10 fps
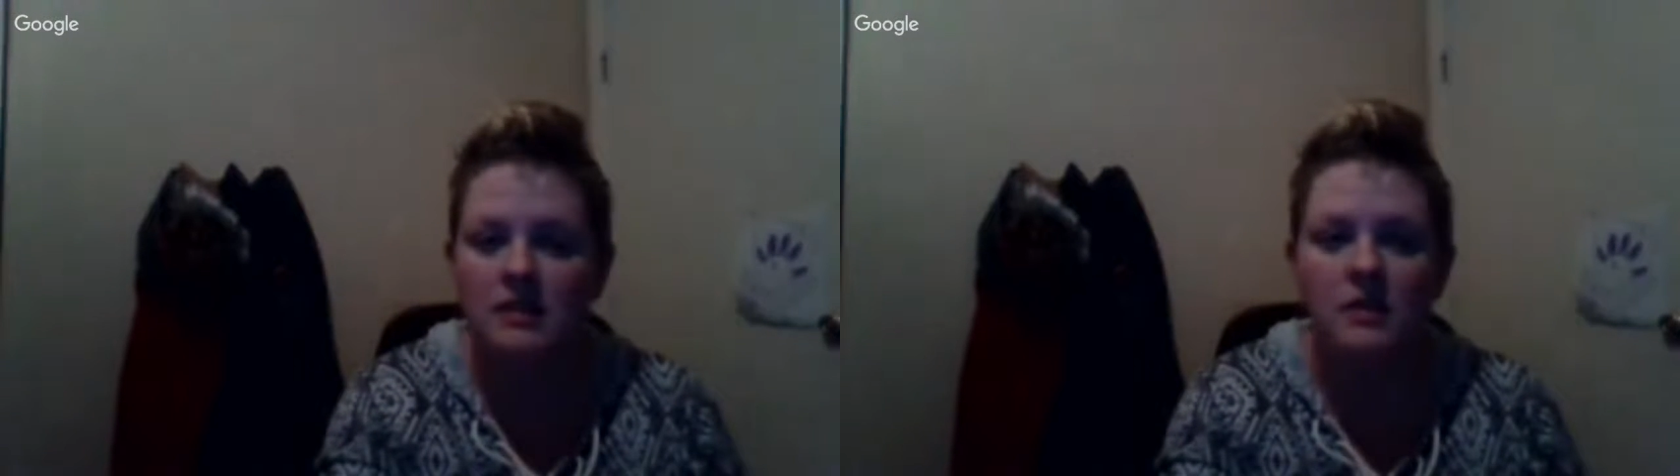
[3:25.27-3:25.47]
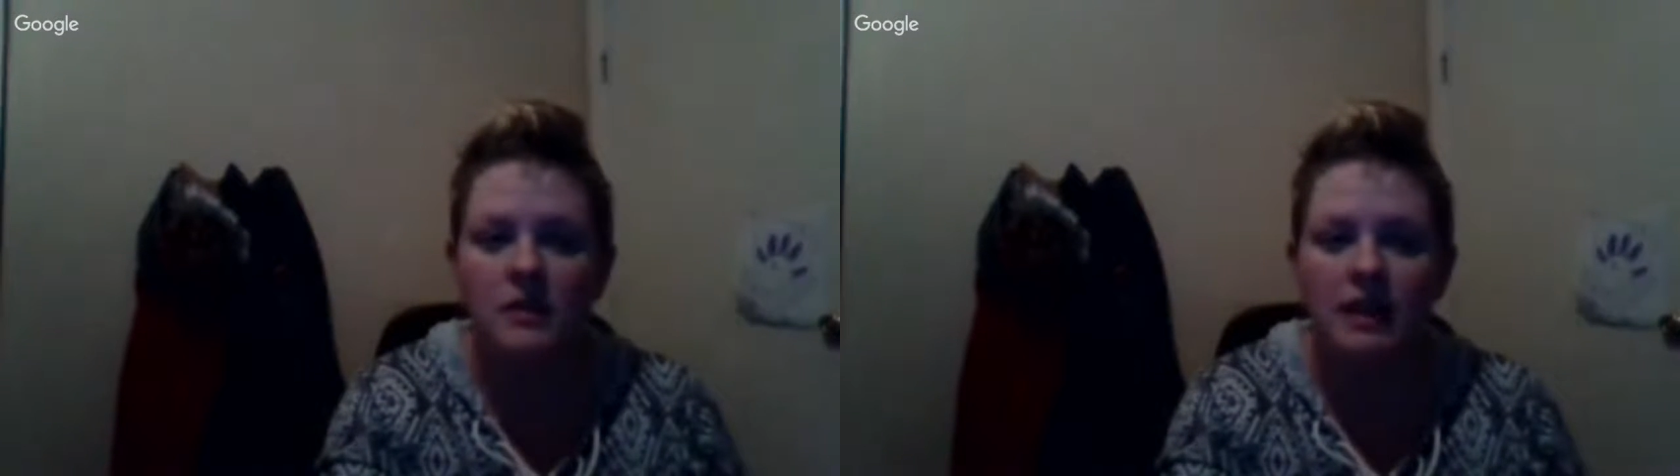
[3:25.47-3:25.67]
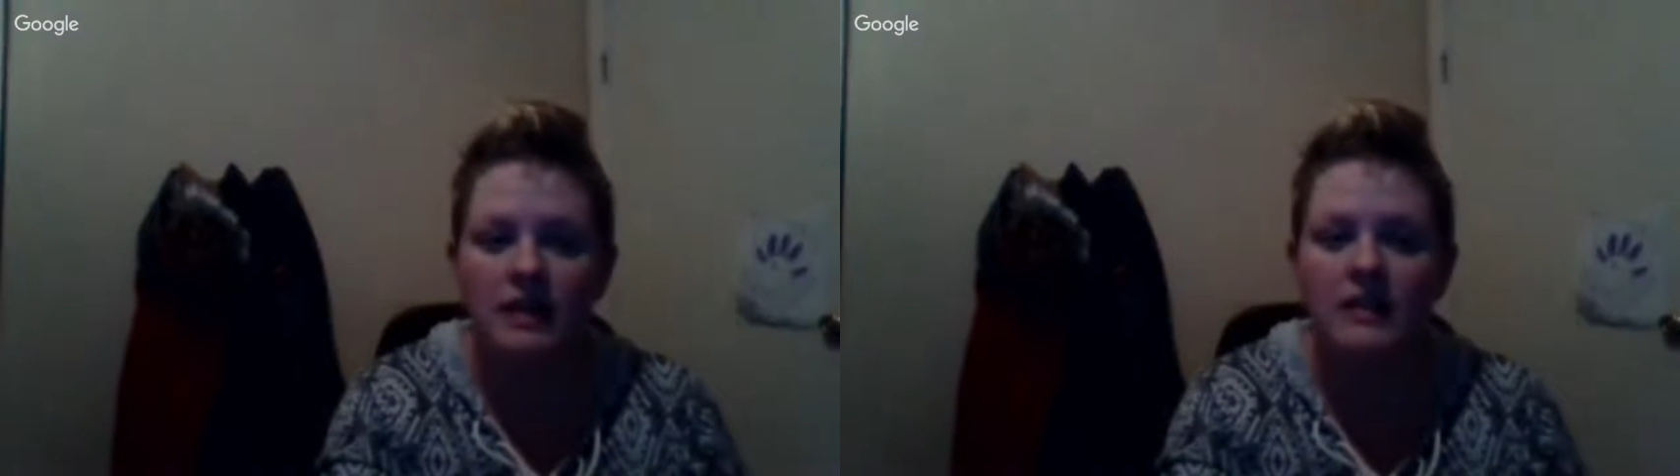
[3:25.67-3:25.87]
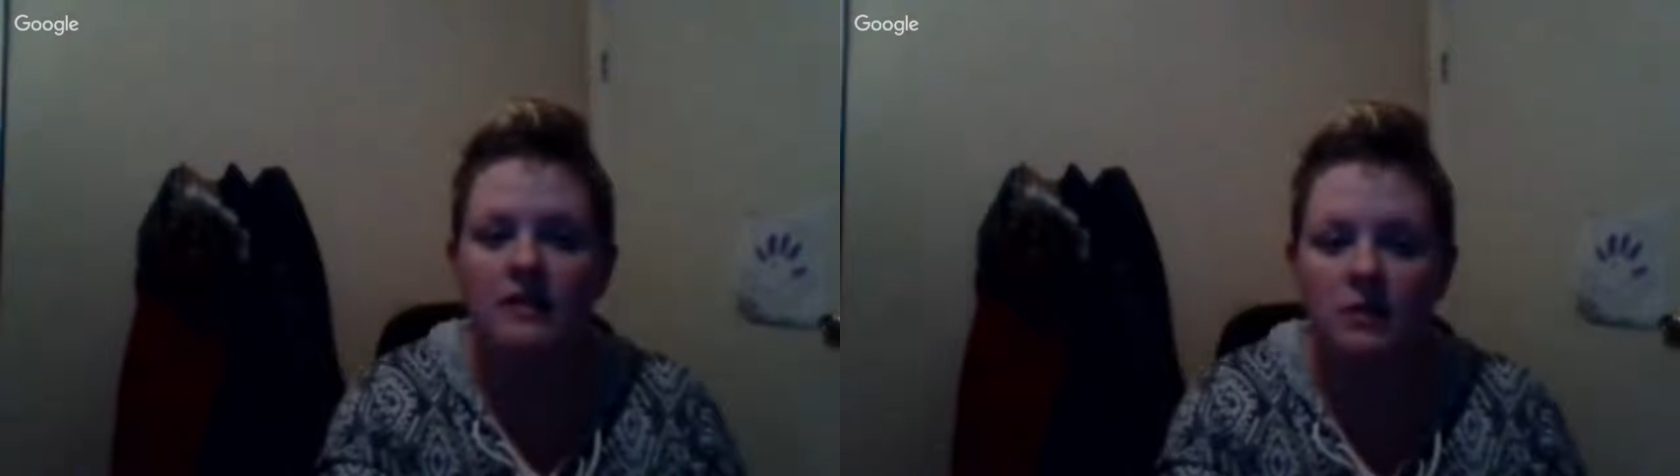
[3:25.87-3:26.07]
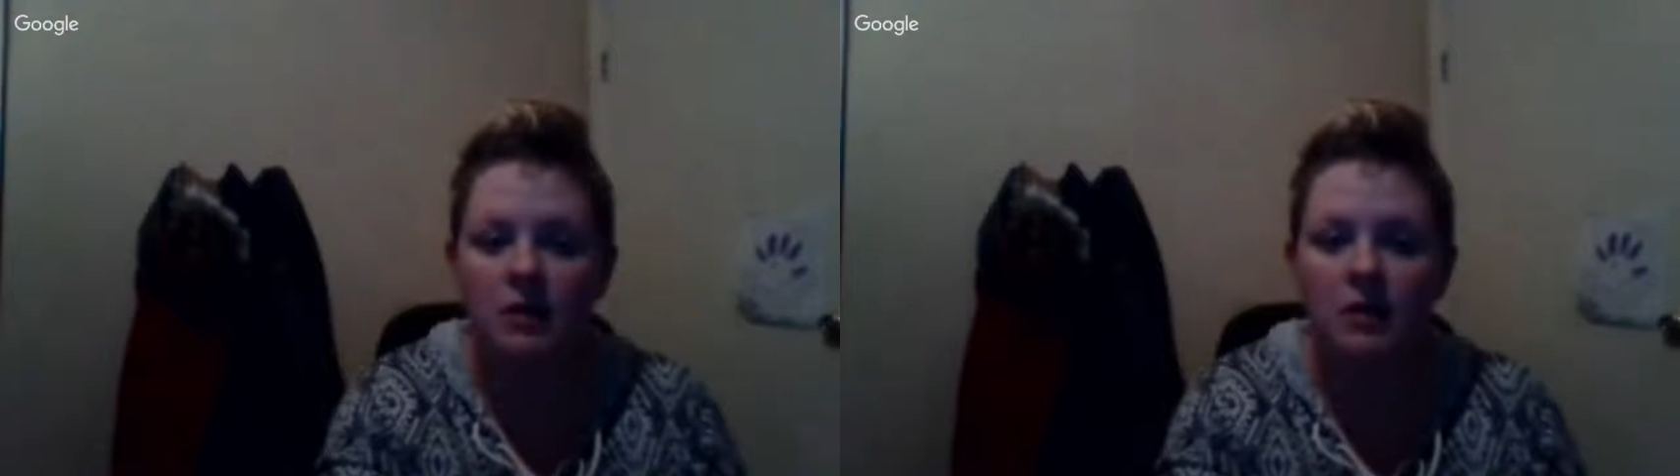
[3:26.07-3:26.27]
we're
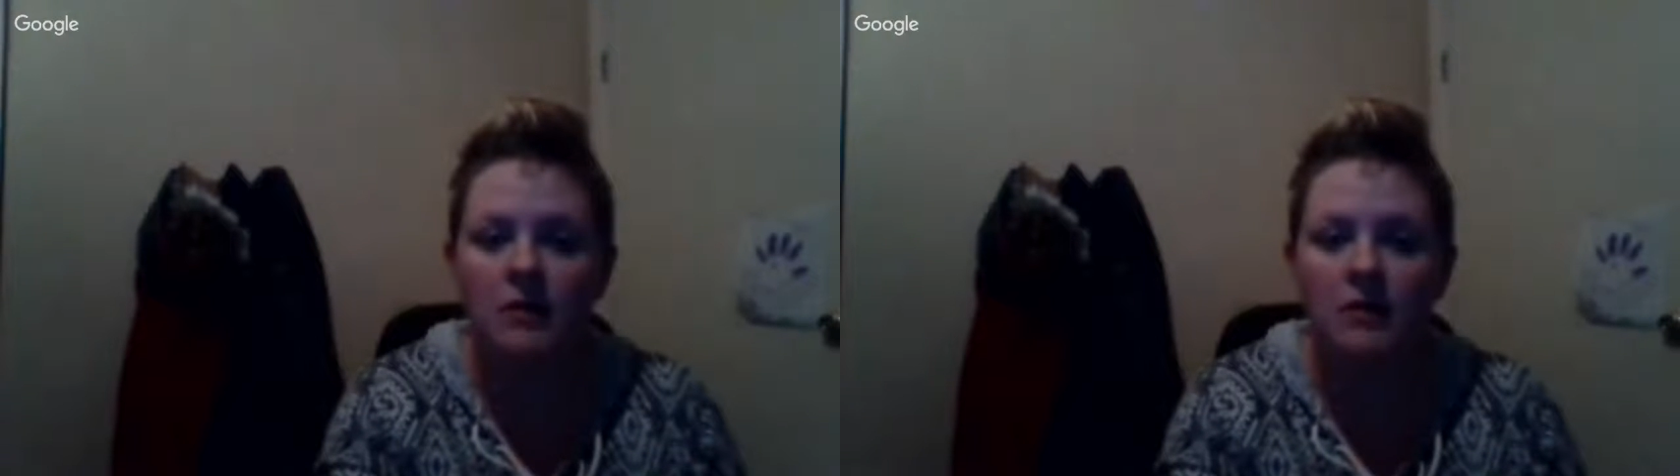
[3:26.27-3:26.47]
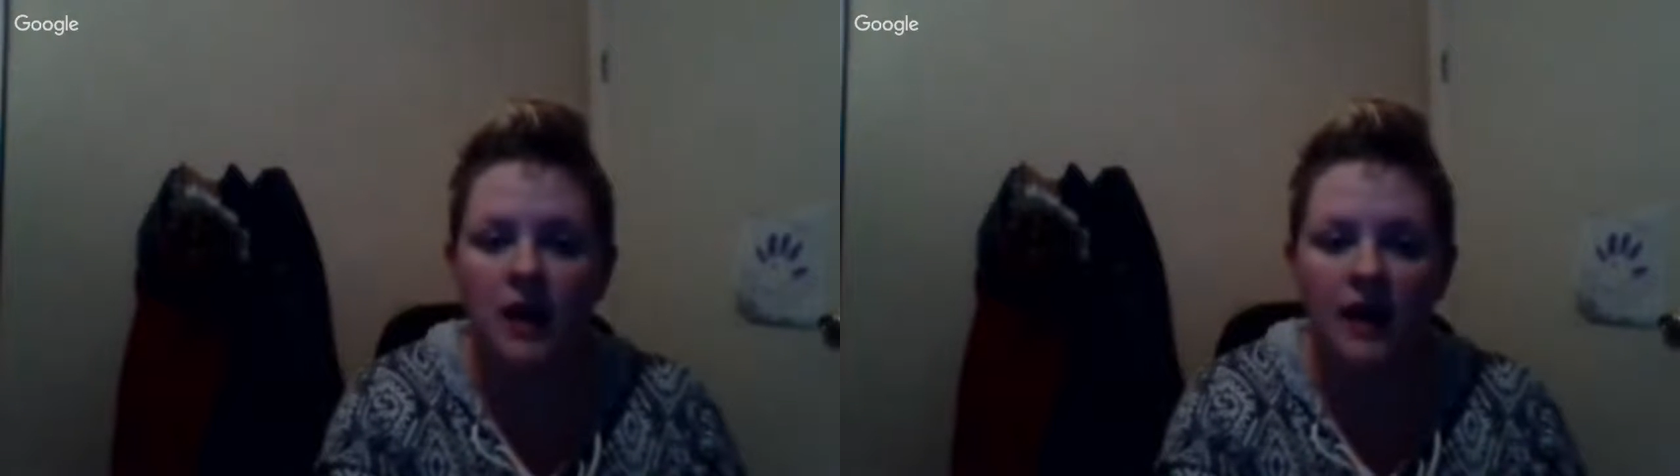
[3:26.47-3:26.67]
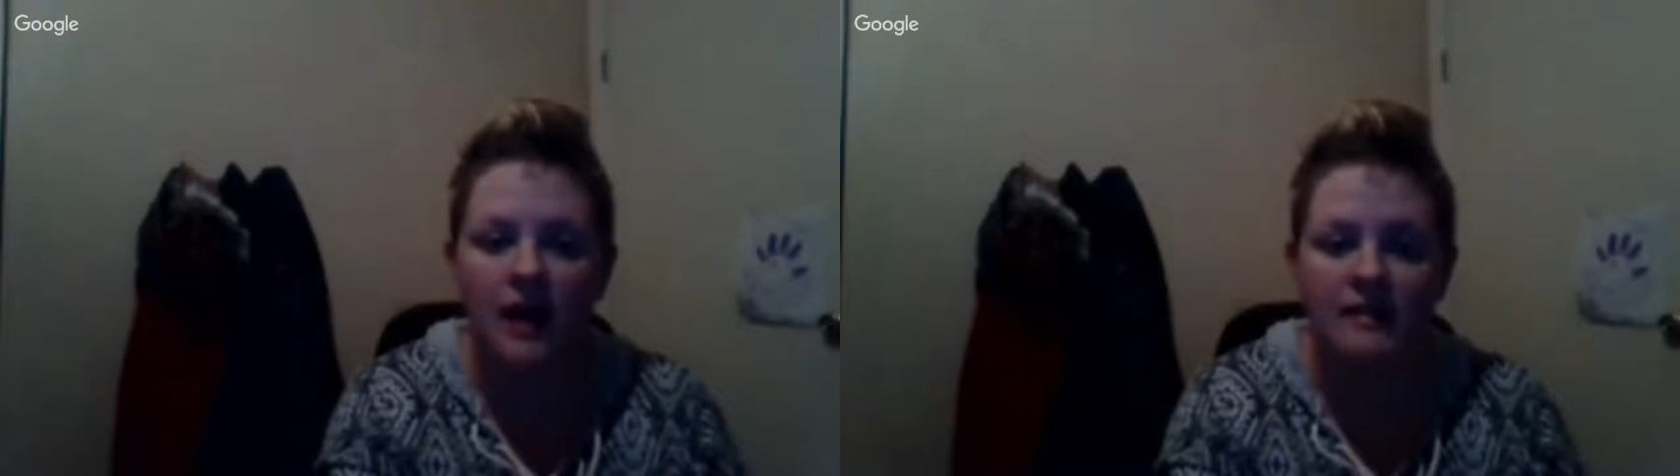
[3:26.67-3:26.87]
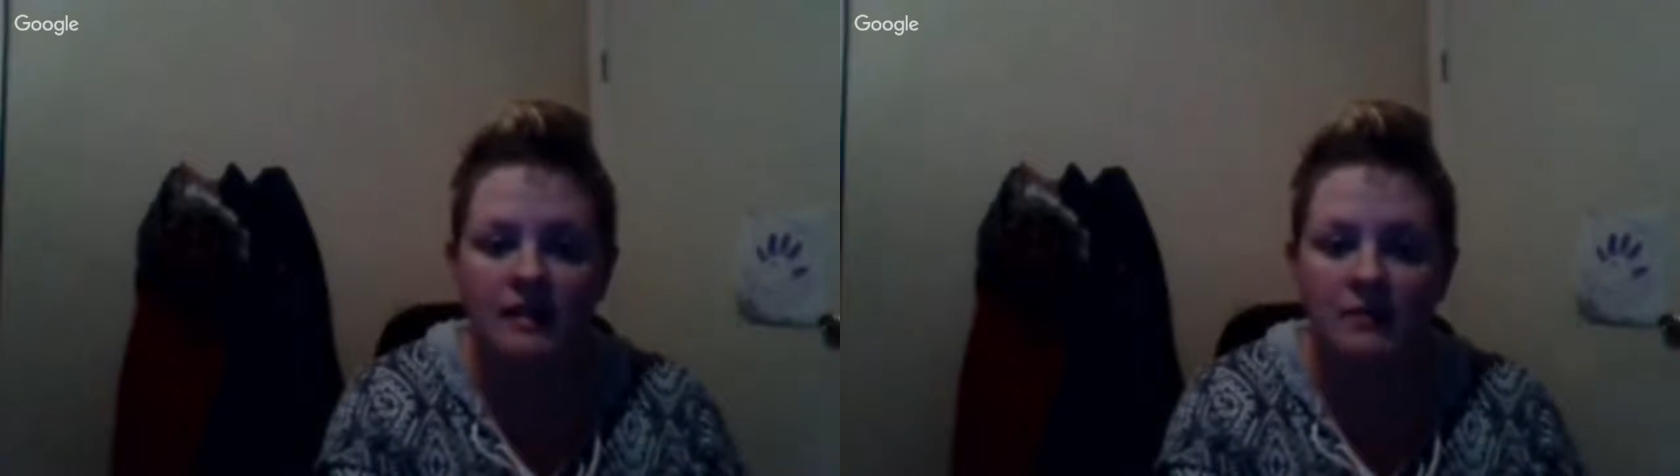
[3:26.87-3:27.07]
practicing imperatives.